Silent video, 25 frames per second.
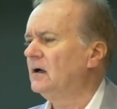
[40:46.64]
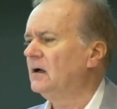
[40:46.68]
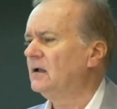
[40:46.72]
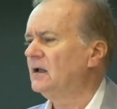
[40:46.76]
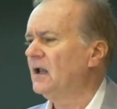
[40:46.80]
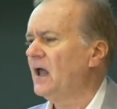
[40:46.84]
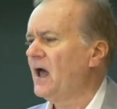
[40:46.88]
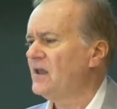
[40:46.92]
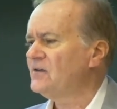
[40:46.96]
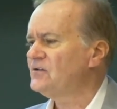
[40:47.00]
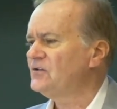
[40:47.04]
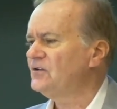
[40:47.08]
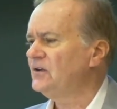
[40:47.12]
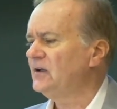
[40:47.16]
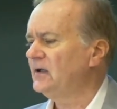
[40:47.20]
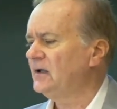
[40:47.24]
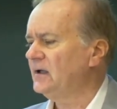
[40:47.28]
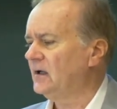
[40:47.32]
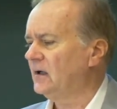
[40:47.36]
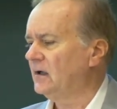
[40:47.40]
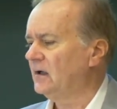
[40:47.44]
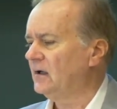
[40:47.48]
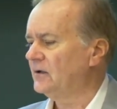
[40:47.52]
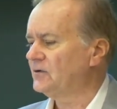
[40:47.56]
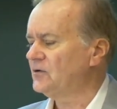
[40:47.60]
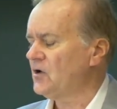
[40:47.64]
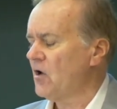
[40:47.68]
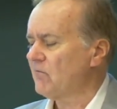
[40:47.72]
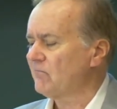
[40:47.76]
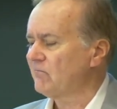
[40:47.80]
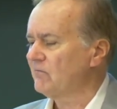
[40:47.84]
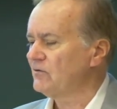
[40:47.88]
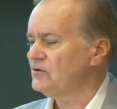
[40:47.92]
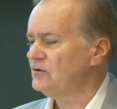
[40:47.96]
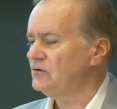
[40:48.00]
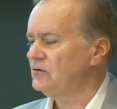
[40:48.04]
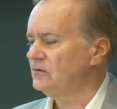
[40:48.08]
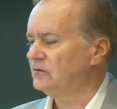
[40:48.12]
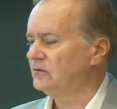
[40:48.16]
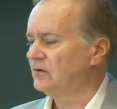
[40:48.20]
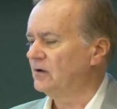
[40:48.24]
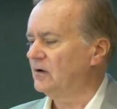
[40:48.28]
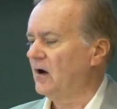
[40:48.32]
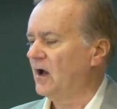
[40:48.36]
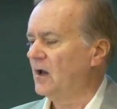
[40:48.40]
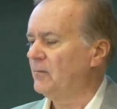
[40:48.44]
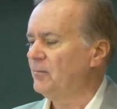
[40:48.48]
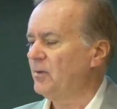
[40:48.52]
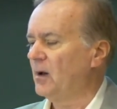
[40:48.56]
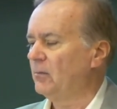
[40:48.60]
Last year, a doctoral student and
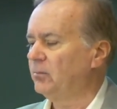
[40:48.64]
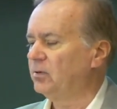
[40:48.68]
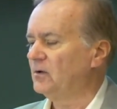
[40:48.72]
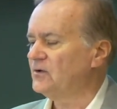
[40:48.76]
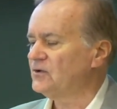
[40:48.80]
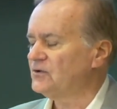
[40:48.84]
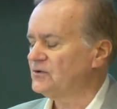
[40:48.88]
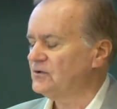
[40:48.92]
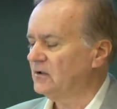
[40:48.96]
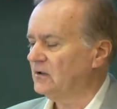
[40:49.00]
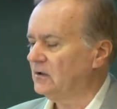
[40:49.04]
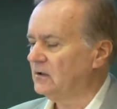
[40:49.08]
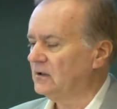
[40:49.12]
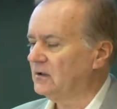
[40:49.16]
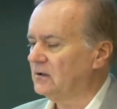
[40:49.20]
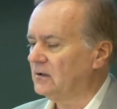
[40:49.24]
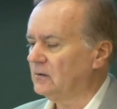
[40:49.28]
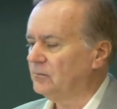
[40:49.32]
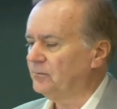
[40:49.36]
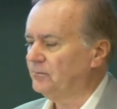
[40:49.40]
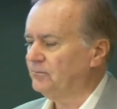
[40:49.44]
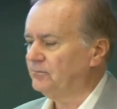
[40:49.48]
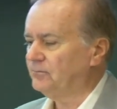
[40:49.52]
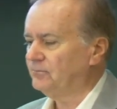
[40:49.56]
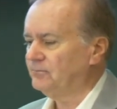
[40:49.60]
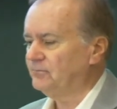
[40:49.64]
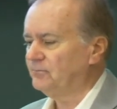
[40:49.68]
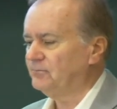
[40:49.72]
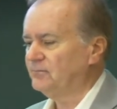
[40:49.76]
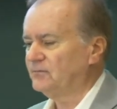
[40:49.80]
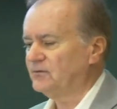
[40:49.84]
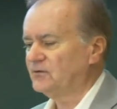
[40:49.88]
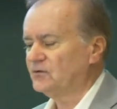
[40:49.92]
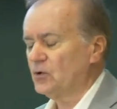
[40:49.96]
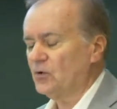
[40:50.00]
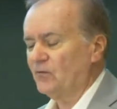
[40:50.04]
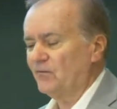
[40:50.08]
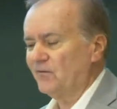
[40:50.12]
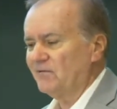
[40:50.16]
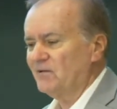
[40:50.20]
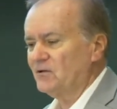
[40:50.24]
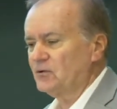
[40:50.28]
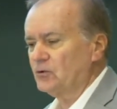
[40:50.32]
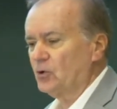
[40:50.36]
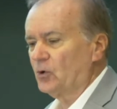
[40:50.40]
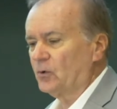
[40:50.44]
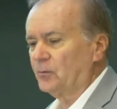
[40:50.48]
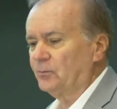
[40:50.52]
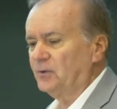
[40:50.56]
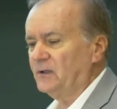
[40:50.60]
I published a little very
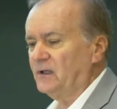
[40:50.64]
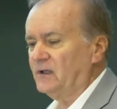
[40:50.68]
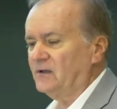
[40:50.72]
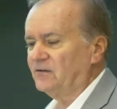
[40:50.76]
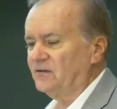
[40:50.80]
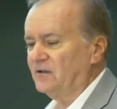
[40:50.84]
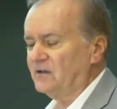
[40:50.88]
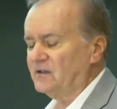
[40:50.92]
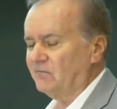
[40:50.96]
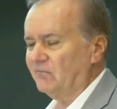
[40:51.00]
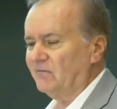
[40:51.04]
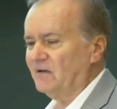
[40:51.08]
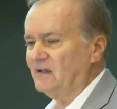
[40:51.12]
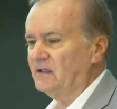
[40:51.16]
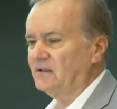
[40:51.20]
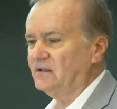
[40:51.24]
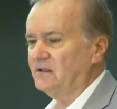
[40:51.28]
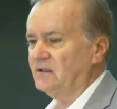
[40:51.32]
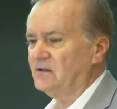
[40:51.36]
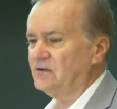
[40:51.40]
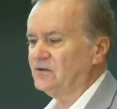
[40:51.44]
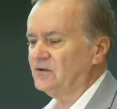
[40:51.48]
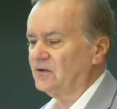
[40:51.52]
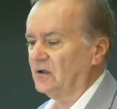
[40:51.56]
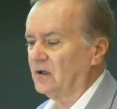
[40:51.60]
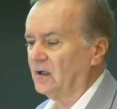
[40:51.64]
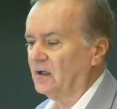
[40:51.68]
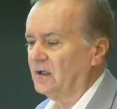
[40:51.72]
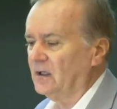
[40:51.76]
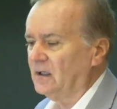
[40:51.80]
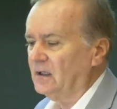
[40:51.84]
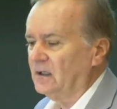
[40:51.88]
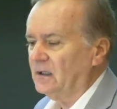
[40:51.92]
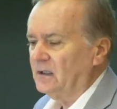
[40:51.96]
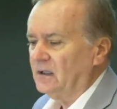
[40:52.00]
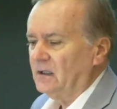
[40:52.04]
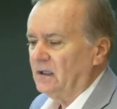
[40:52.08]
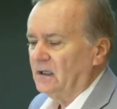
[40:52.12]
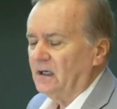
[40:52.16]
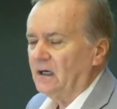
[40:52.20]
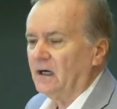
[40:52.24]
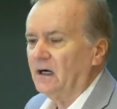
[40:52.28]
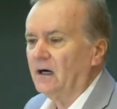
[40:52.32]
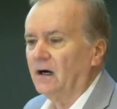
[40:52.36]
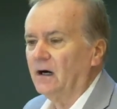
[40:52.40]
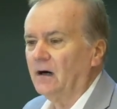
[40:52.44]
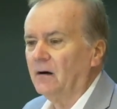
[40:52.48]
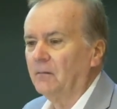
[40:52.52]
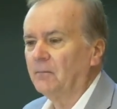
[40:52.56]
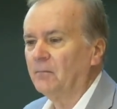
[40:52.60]
short piece in the Reading Teacher
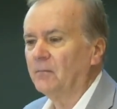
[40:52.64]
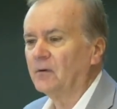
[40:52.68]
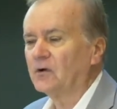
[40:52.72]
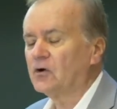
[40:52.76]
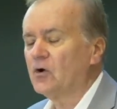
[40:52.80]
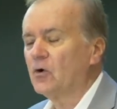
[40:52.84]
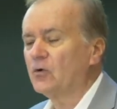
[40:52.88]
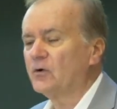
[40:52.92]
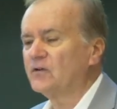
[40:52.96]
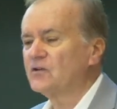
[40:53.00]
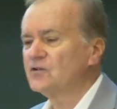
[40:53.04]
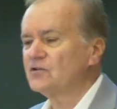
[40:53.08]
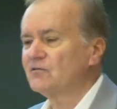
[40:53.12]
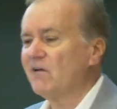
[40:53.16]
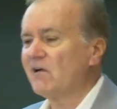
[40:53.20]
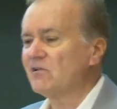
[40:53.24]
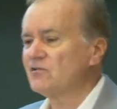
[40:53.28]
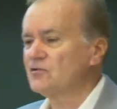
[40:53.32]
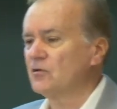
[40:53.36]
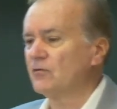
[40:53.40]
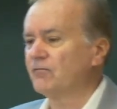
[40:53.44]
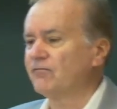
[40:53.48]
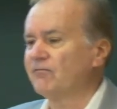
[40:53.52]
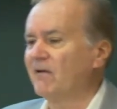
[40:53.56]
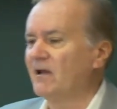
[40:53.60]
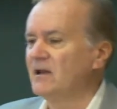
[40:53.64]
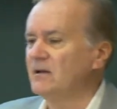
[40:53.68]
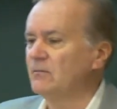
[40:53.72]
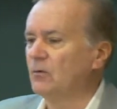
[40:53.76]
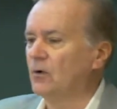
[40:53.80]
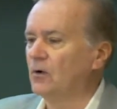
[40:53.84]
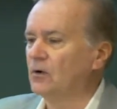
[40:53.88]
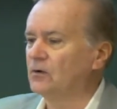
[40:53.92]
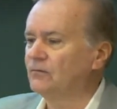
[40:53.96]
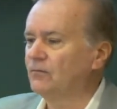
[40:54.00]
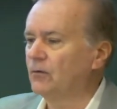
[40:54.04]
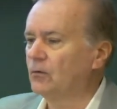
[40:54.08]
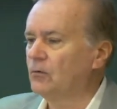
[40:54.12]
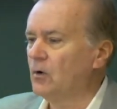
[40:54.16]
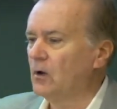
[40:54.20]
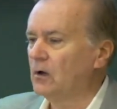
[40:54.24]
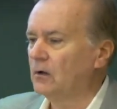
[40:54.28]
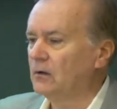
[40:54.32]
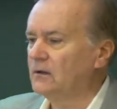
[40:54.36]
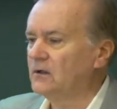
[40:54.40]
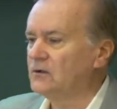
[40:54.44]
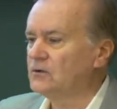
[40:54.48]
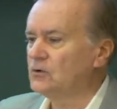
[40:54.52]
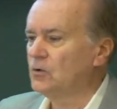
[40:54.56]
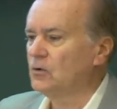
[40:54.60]
called Instructional Frameworks, the
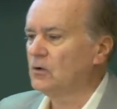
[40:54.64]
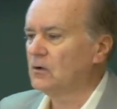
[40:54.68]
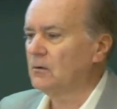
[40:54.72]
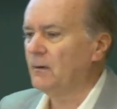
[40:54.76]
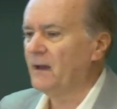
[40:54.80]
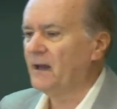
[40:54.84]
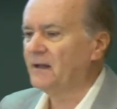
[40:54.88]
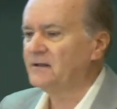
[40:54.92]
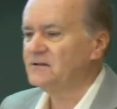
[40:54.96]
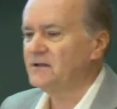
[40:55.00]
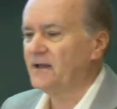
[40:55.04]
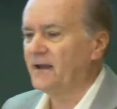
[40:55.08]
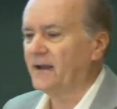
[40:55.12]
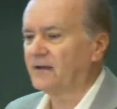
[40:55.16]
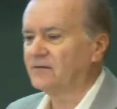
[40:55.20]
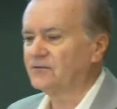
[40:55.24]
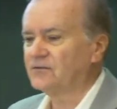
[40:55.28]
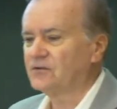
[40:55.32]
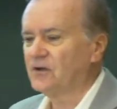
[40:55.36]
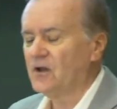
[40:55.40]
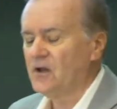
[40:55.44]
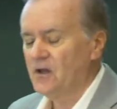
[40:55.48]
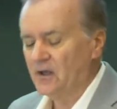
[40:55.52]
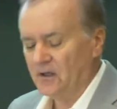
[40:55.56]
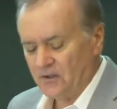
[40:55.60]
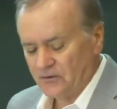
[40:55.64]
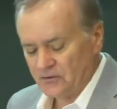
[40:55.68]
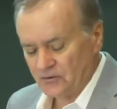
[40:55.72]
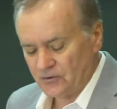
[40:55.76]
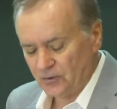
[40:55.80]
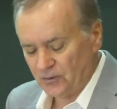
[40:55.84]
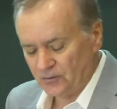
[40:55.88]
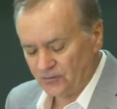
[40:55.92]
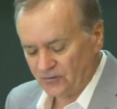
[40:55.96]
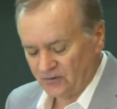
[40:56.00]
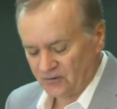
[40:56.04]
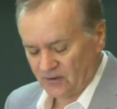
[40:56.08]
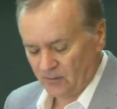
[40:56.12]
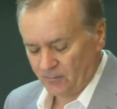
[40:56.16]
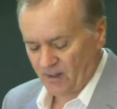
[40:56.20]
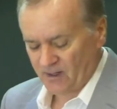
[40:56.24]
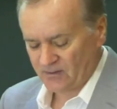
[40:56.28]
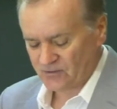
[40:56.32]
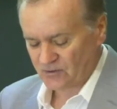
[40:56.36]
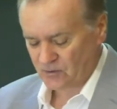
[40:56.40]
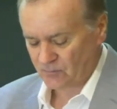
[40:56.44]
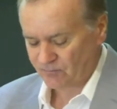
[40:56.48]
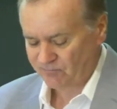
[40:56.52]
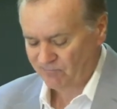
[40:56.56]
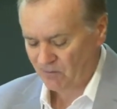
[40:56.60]
quality talk about text, choosing the
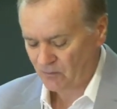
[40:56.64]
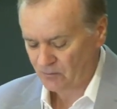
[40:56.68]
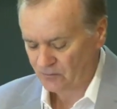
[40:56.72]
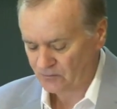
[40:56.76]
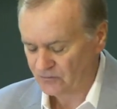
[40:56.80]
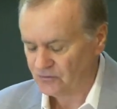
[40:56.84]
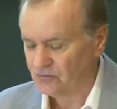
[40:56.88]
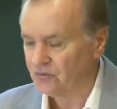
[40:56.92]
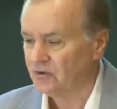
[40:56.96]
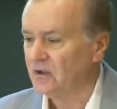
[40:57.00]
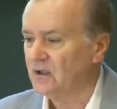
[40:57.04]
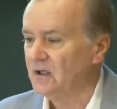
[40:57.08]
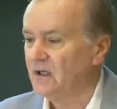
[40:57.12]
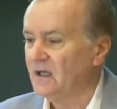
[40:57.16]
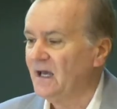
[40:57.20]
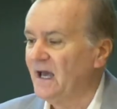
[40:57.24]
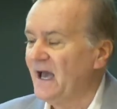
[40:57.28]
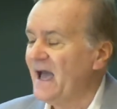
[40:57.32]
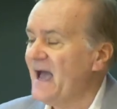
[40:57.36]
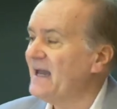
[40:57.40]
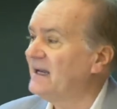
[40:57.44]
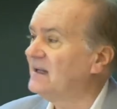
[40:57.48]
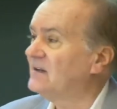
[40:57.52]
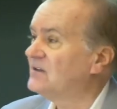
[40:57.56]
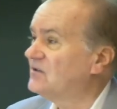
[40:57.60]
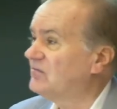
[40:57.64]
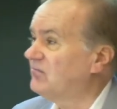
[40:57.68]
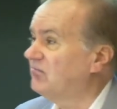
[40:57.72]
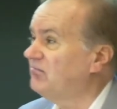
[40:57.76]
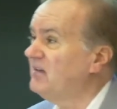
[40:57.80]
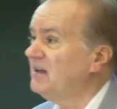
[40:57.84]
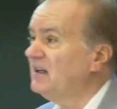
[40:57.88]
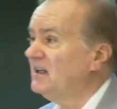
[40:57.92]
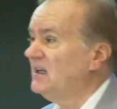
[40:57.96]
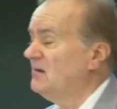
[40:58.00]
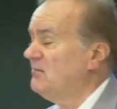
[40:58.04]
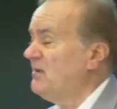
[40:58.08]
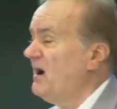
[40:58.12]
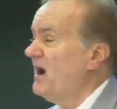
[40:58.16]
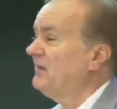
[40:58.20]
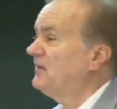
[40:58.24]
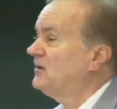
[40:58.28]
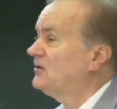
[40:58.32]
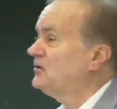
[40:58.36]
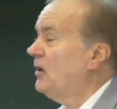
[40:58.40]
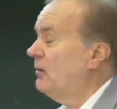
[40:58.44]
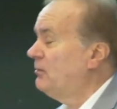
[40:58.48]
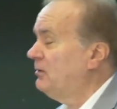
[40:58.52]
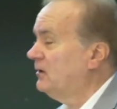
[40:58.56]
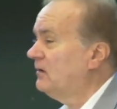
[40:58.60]
best approach. And it's really about
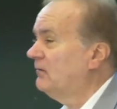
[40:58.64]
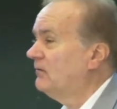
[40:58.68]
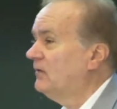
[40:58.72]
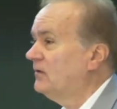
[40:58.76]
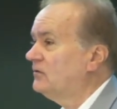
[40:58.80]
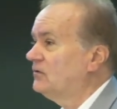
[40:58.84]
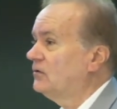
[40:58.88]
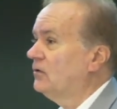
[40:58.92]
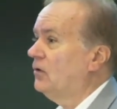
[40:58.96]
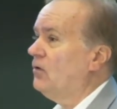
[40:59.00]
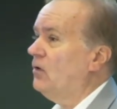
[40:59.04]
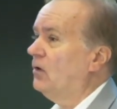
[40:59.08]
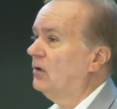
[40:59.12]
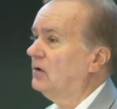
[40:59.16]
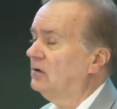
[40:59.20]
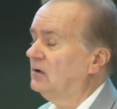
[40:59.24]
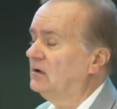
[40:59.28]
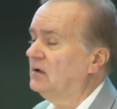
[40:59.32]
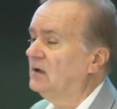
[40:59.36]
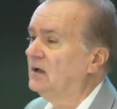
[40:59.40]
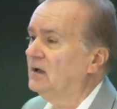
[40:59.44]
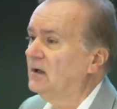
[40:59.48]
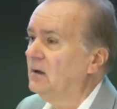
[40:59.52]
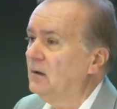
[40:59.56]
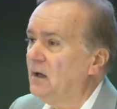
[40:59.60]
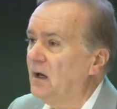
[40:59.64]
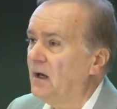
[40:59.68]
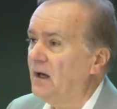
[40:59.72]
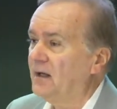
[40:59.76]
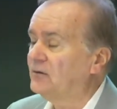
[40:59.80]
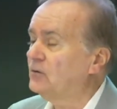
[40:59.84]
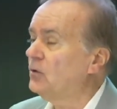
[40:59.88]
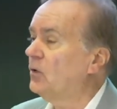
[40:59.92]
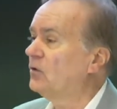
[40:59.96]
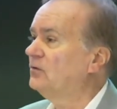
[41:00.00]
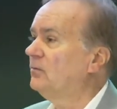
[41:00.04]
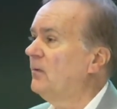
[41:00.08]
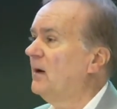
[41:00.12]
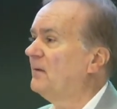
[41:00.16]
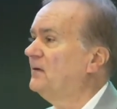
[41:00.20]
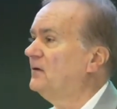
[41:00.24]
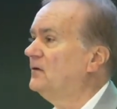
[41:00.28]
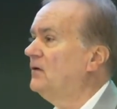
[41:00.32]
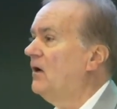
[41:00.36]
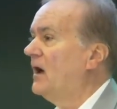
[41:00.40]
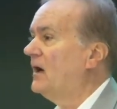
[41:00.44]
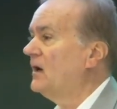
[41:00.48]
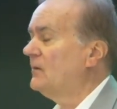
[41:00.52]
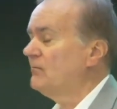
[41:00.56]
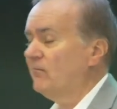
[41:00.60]
the topic of this talk. It talks about the
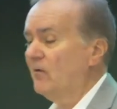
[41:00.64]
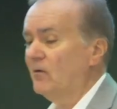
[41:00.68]
9